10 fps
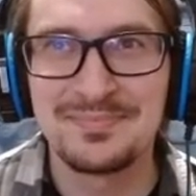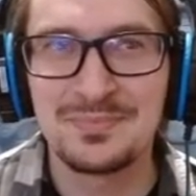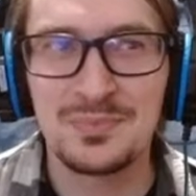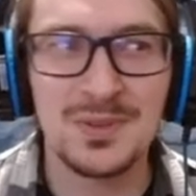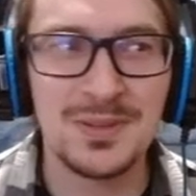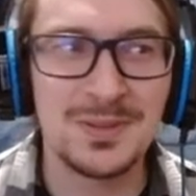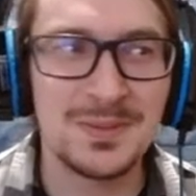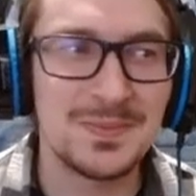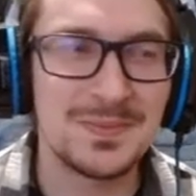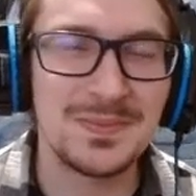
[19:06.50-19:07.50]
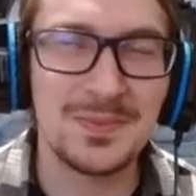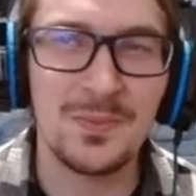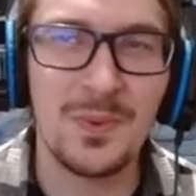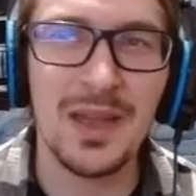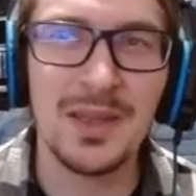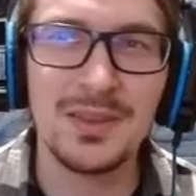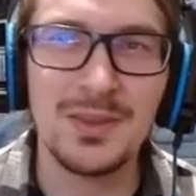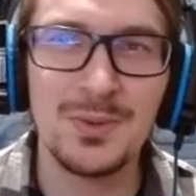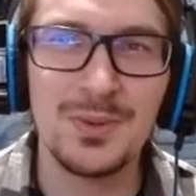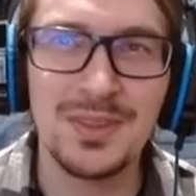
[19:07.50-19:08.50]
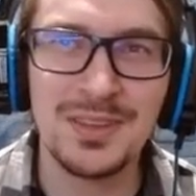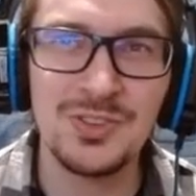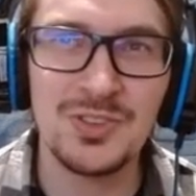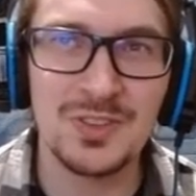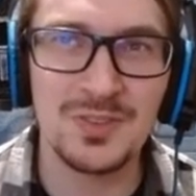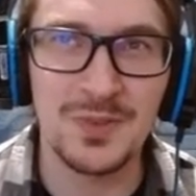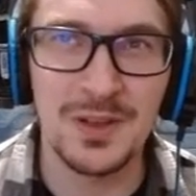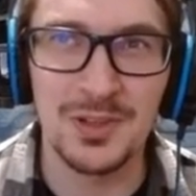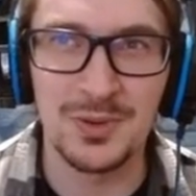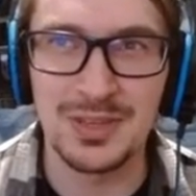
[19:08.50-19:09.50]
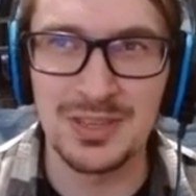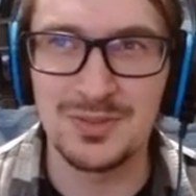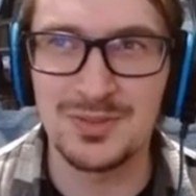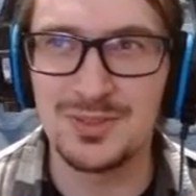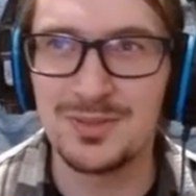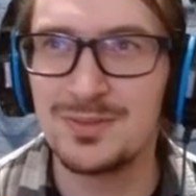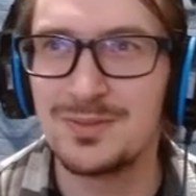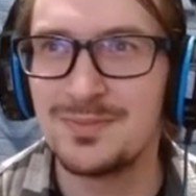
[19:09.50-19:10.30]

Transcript: Well, why do you think she's following you, dude?